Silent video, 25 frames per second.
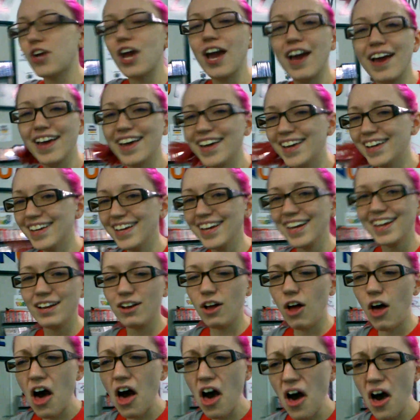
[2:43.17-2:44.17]
try.
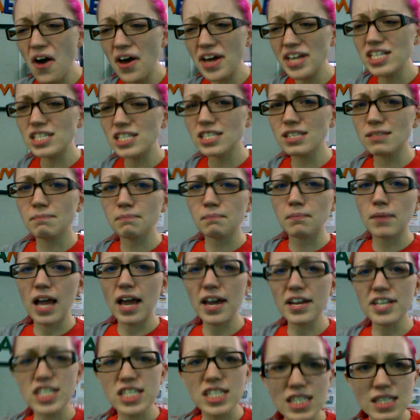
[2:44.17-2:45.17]
Oh, I just,
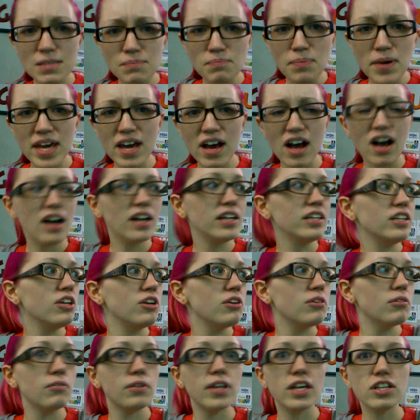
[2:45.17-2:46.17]
I just spit on
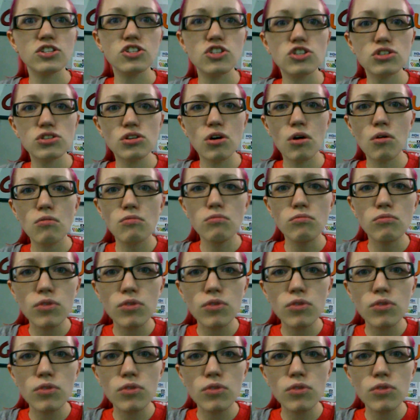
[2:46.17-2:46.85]
you. That's so